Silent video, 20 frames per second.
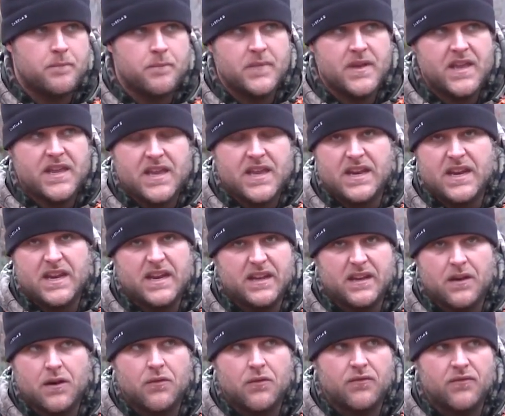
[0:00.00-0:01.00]
pink,
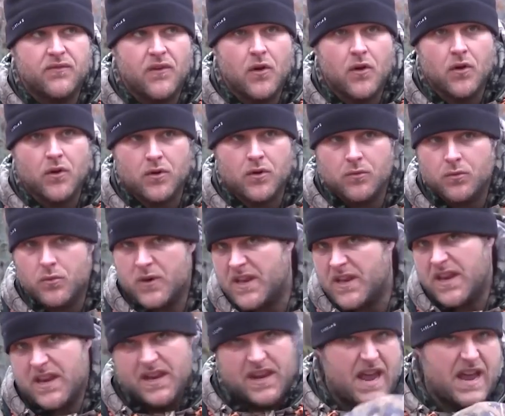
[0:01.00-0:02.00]
frothy blood.
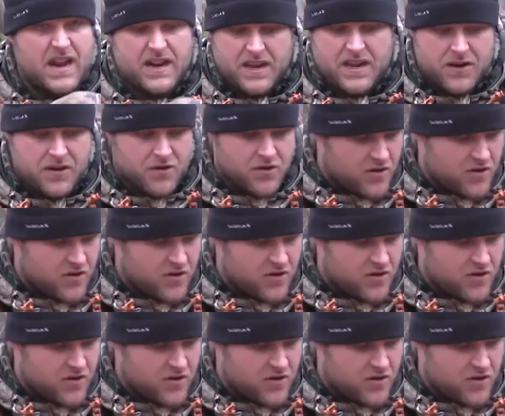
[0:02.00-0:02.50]
But when you look